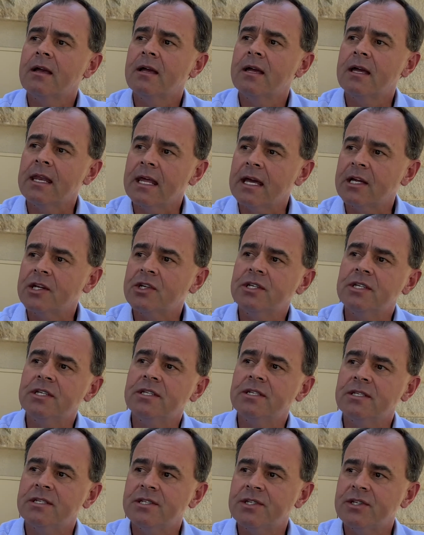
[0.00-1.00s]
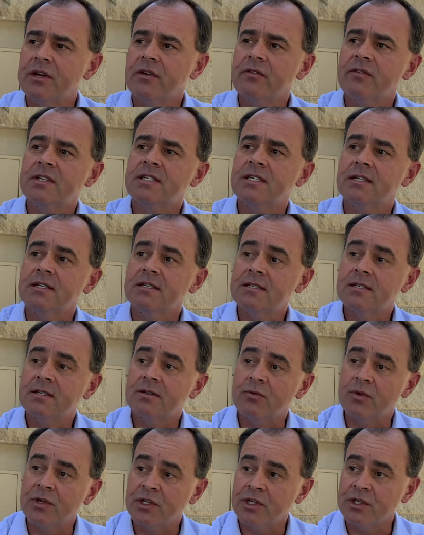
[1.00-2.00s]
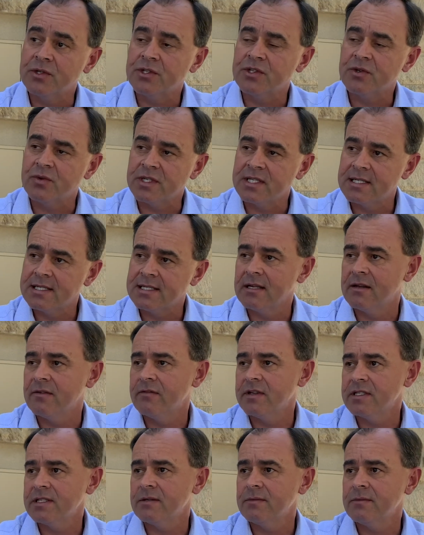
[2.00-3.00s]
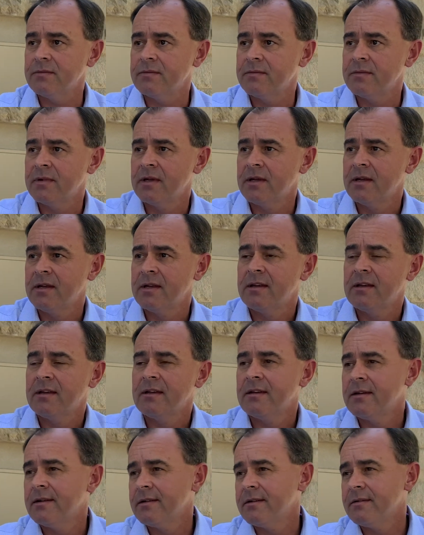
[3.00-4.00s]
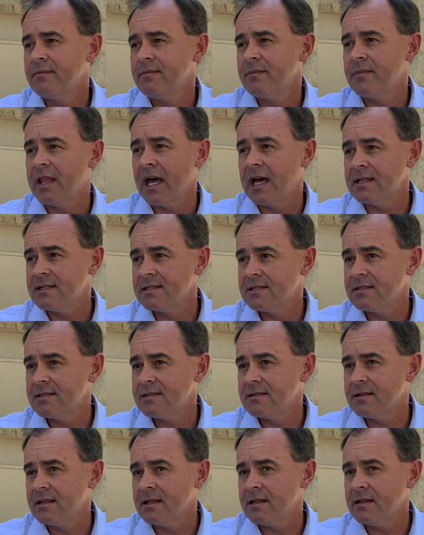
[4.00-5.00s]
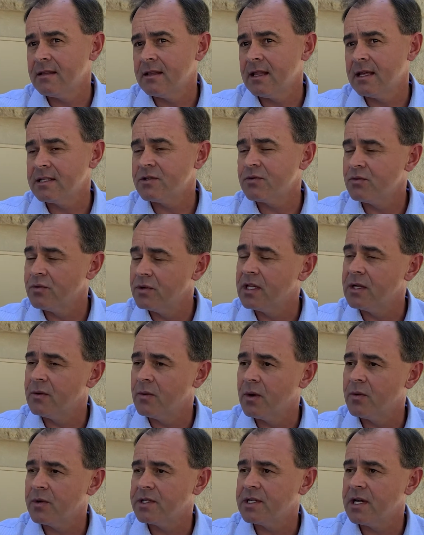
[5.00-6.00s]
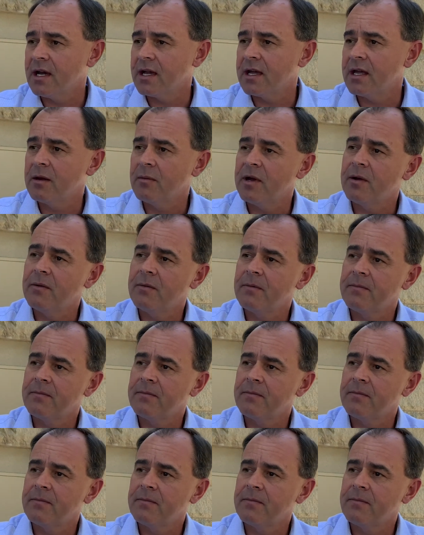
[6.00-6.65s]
connection to services to reduce recidivism. Mm-hmm. That's really what we're talking about.